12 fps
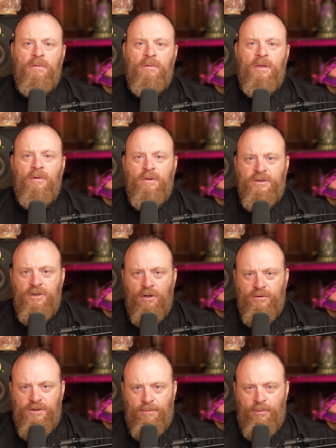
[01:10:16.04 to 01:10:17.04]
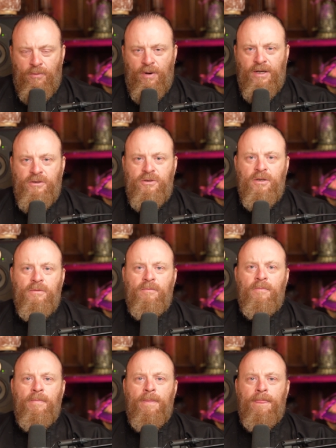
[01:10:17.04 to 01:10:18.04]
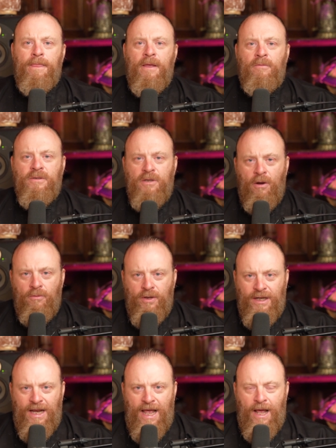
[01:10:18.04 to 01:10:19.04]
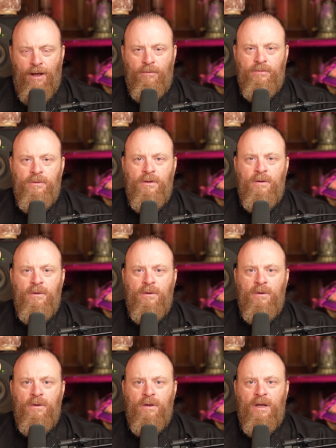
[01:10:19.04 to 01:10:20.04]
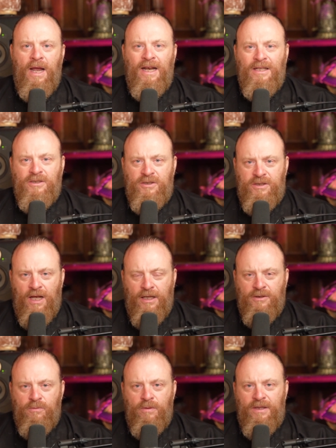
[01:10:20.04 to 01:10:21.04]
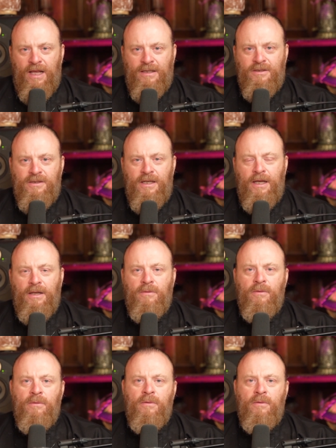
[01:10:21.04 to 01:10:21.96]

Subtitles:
There is no separation. There is only now. And it starts with that seed.